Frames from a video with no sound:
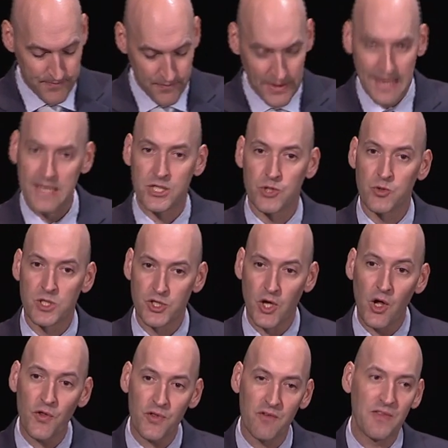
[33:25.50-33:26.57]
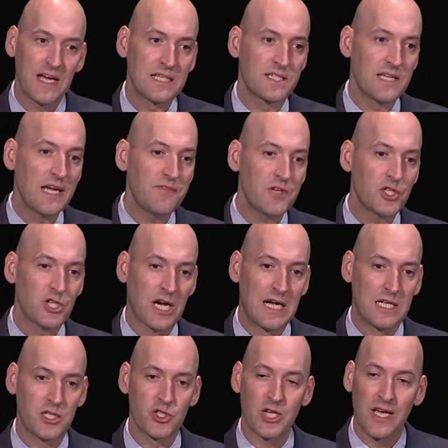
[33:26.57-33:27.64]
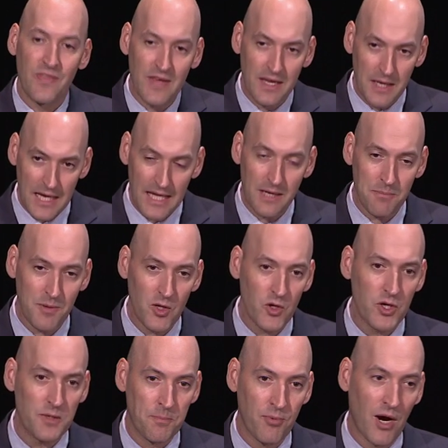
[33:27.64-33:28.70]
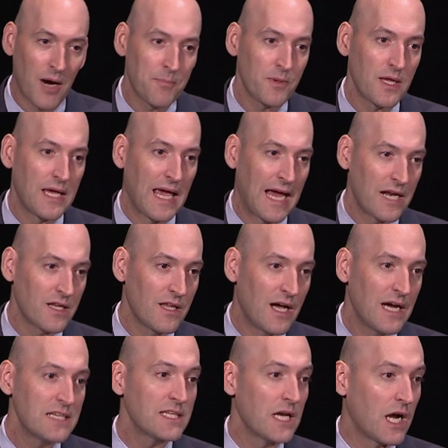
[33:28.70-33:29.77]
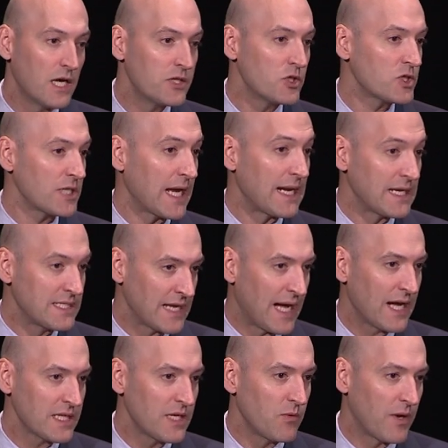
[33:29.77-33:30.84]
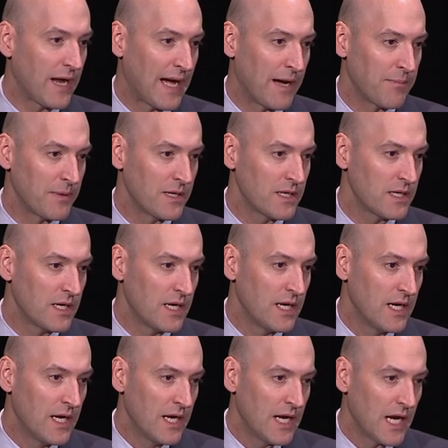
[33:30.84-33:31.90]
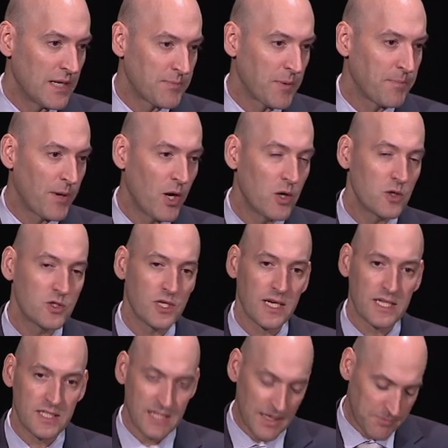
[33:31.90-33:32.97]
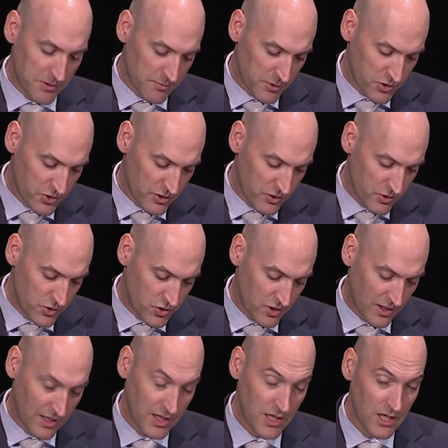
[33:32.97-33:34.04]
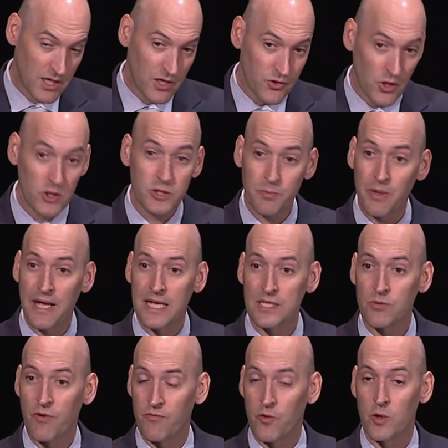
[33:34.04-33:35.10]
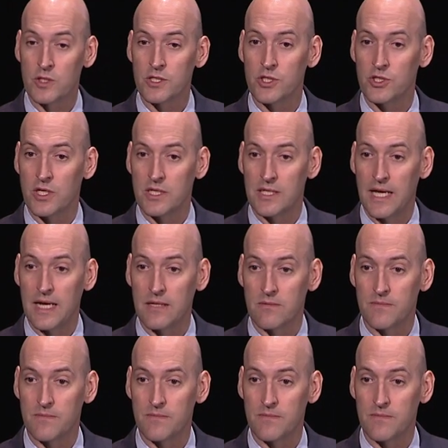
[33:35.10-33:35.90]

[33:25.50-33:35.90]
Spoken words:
And as a result of that safety challenge and the inability to properly analyze and understand exactly what happened and propose an acceptable solution, those plants were forced to shut down.